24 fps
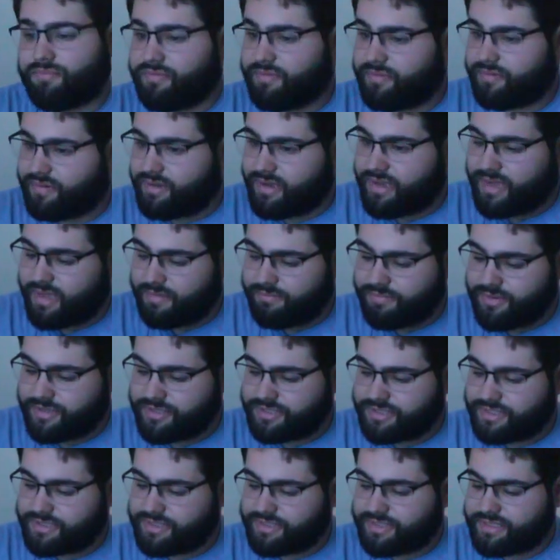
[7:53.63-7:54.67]

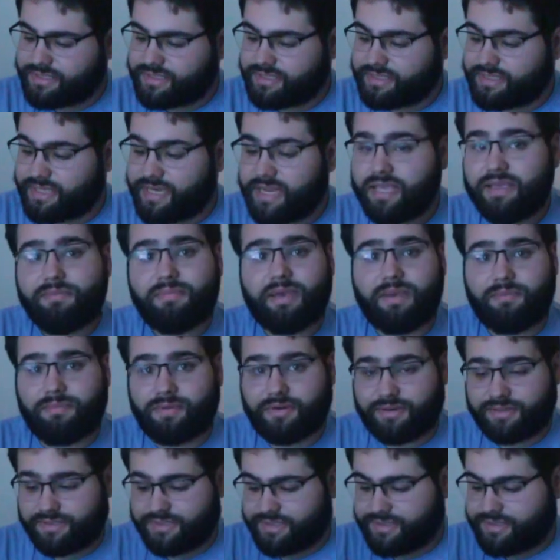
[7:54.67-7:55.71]
purchase, this is an eBay
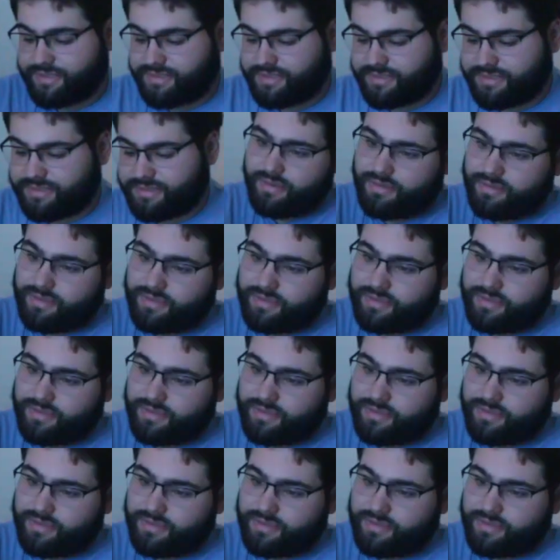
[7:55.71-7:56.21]
purchase.